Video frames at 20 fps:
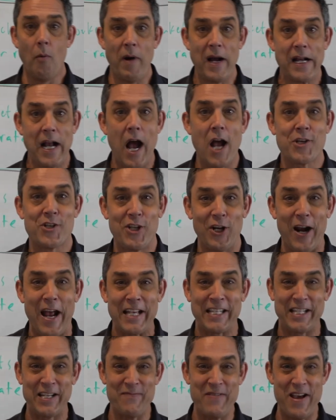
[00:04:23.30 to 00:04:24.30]
my gosh, they're
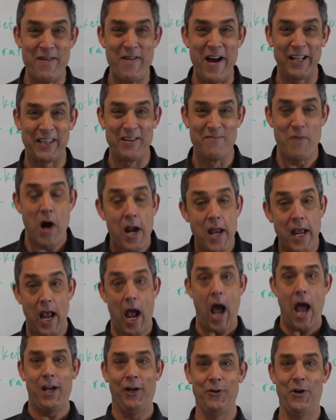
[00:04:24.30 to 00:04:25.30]
asking me about the money.
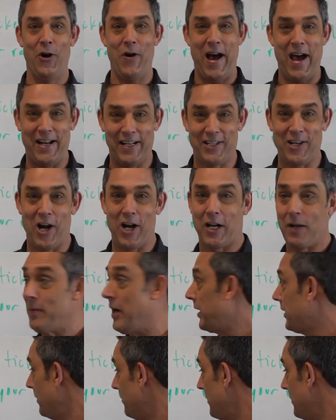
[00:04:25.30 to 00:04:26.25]
I don't know how to talk about the